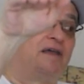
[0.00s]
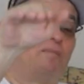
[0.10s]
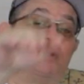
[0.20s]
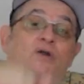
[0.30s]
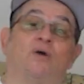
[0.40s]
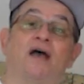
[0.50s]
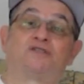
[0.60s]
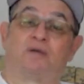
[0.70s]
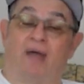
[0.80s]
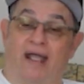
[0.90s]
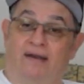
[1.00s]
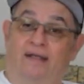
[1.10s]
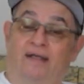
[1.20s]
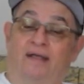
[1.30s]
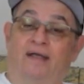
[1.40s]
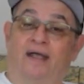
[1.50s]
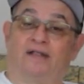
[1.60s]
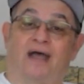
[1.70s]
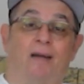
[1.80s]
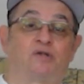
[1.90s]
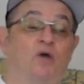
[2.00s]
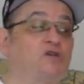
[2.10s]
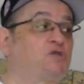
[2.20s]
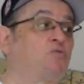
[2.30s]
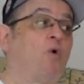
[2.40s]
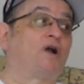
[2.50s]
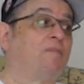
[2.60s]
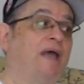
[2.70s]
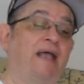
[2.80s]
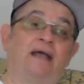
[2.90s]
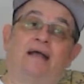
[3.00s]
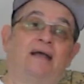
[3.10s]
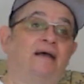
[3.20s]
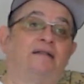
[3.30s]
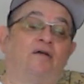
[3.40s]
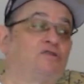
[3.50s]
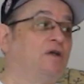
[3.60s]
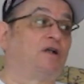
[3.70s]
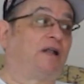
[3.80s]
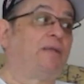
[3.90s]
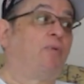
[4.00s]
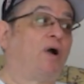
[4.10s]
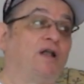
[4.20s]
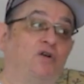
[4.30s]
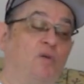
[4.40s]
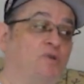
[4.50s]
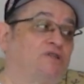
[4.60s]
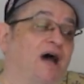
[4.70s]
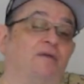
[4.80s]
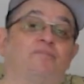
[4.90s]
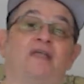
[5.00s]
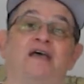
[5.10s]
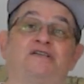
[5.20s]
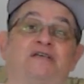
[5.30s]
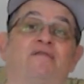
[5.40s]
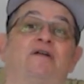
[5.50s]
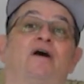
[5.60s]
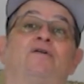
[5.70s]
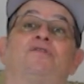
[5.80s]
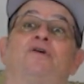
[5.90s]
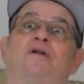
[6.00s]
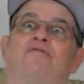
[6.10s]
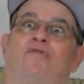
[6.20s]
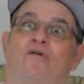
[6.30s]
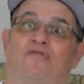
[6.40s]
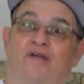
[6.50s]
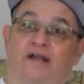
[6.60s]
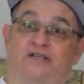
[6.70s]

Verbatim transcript: Computer estimate. And Tom Trish swore to me, there's a Cleetboard in Cooperstown, 734 feet.